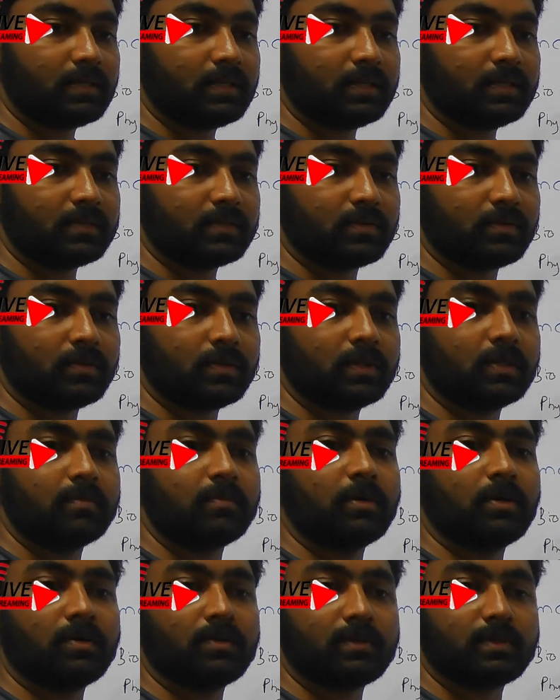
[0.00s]
is all
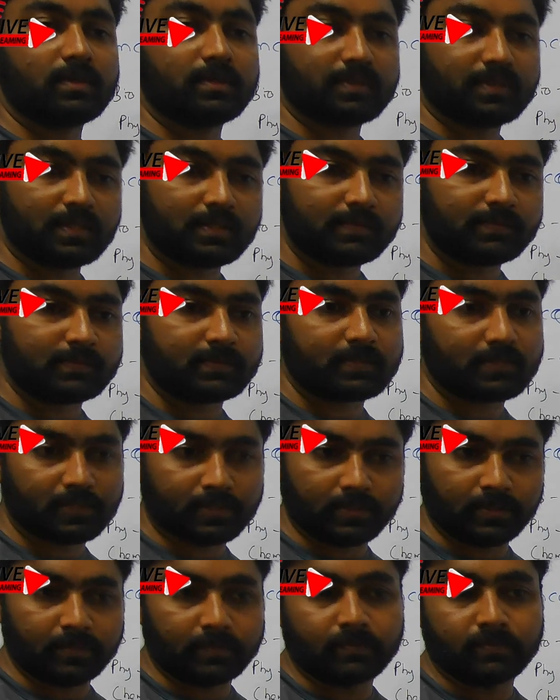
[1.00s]
about
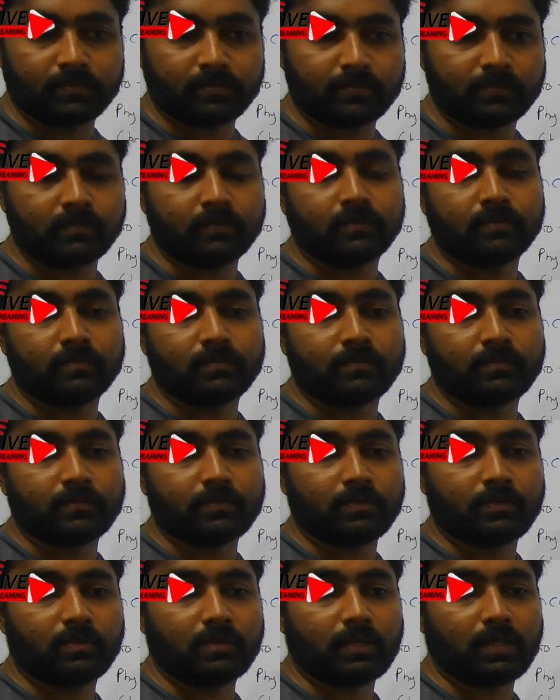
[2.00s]
self-studying.
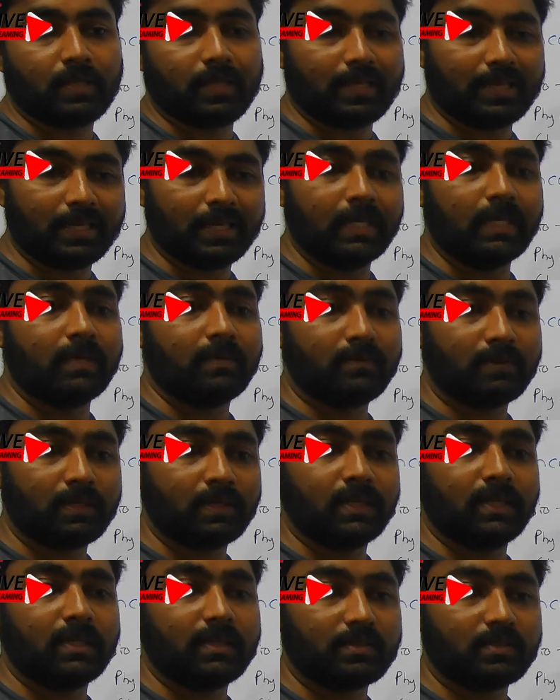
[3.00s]
Okay, A
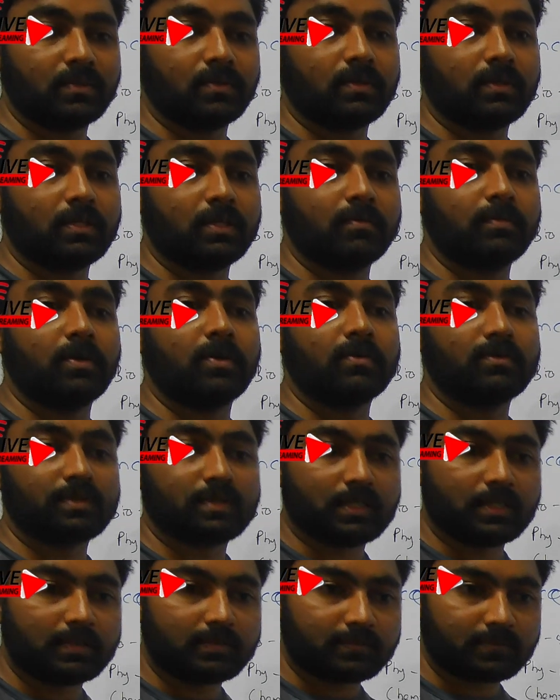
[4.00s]
level is all about
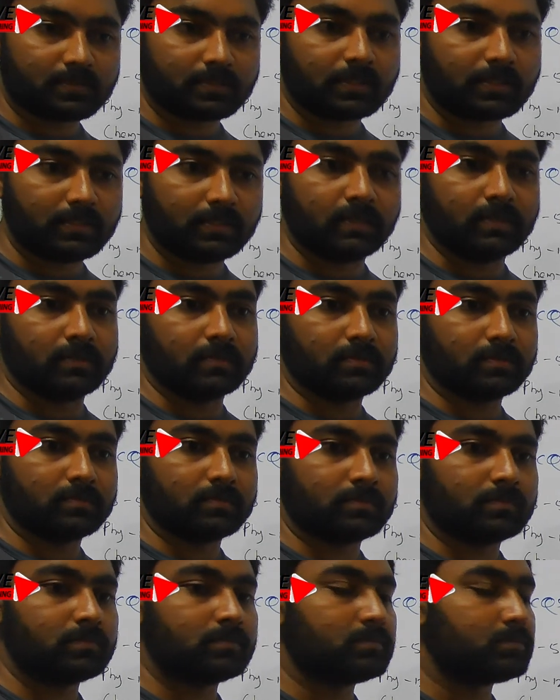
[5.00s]
self-studying.
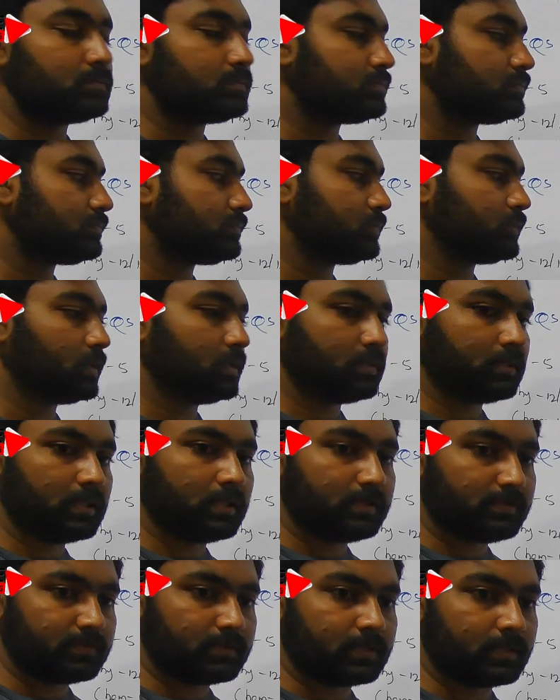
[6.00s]

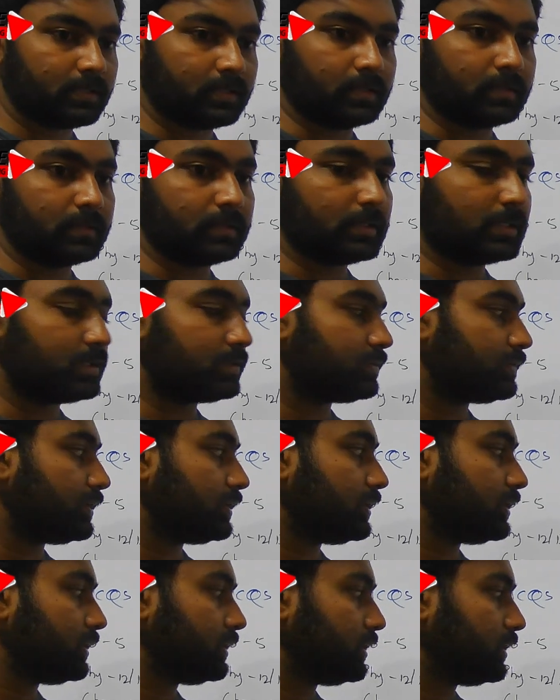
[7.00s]
That's why
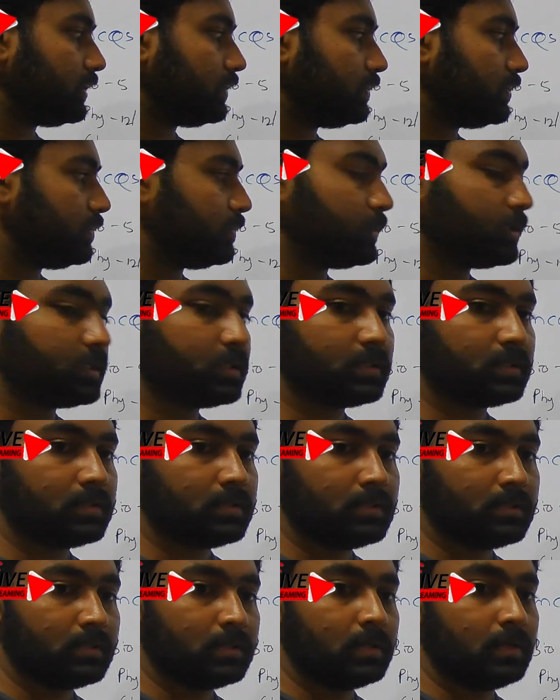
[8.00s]
I have limited
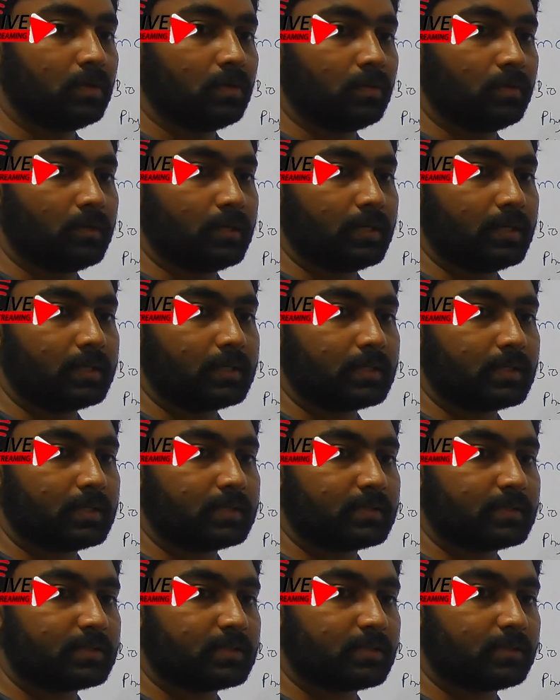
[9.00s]
online
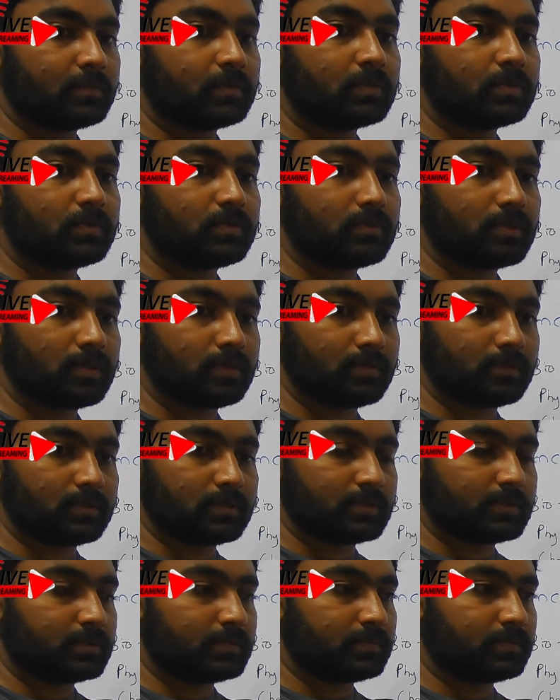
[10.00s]
classes up to 2
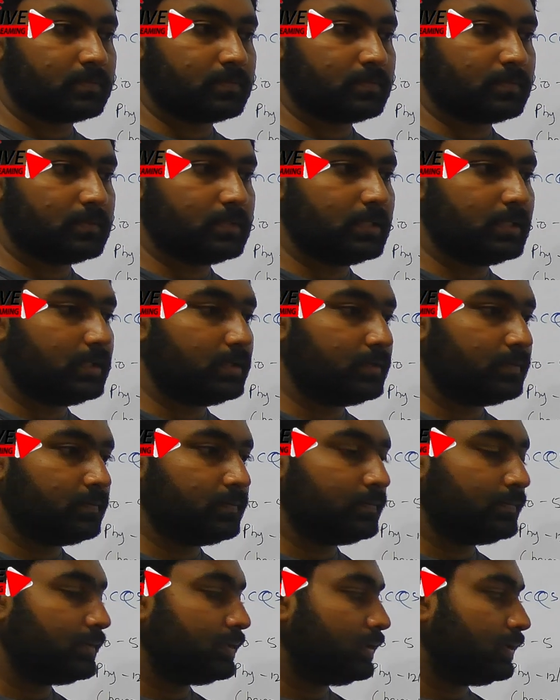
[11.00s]
hours.
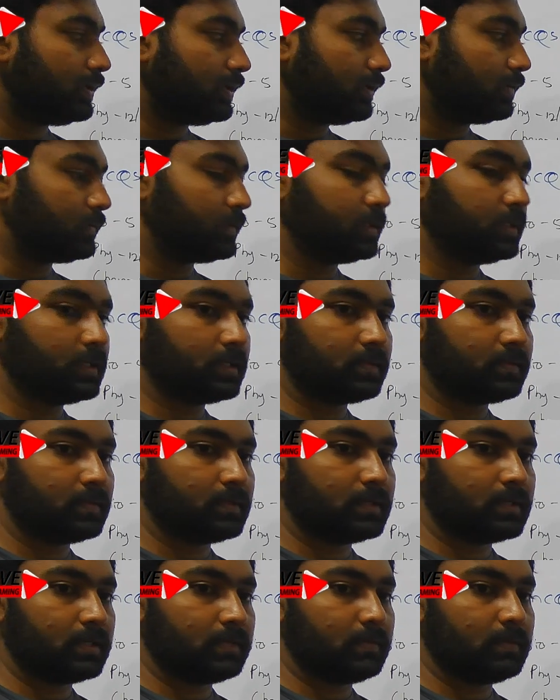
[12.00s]
Then after that
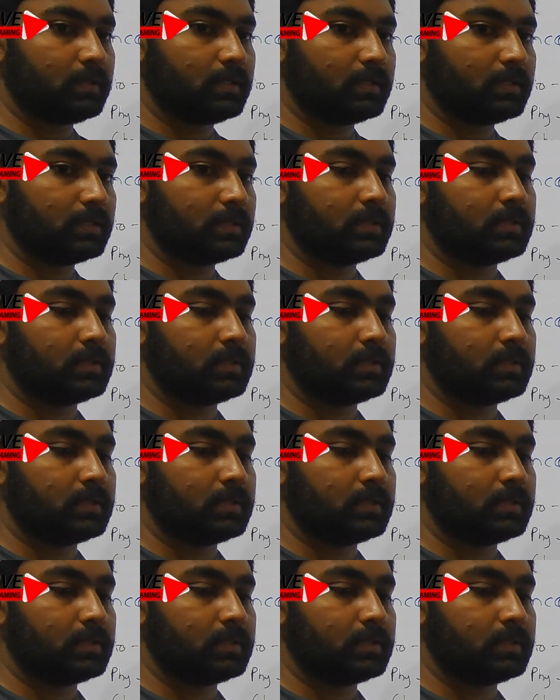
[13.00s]
one, I will